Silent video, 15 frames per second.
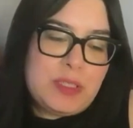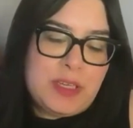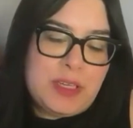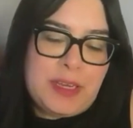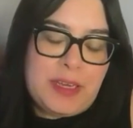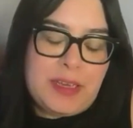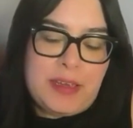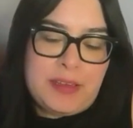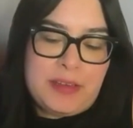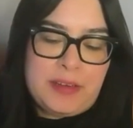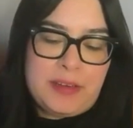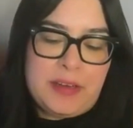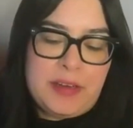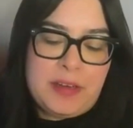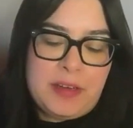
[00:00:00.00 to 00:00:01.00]
which
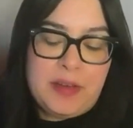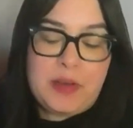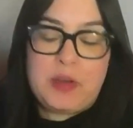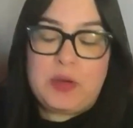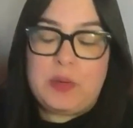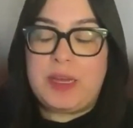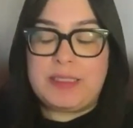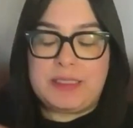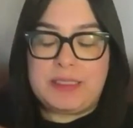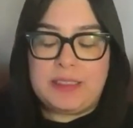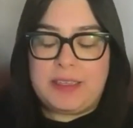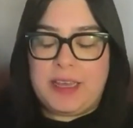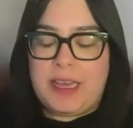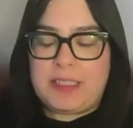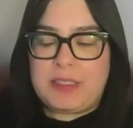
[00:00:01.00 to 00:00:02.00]
I Hope has
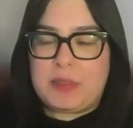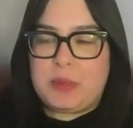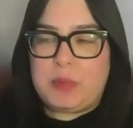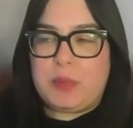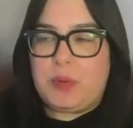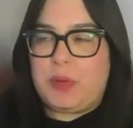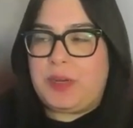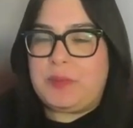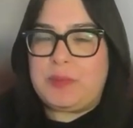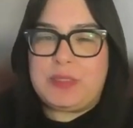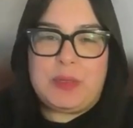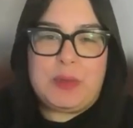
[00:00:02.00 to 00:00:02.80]
a high school program.